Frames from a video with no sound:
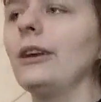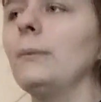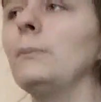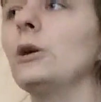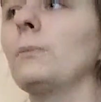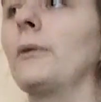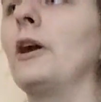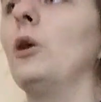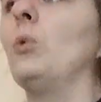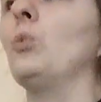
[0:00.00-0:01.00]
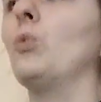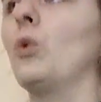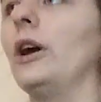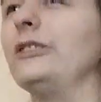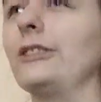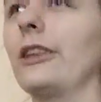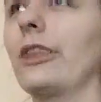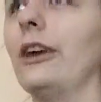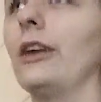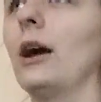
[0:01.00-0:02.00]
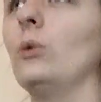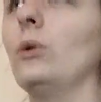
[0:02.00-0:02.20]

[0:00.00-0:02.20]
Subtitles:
anymore, but it was a thing at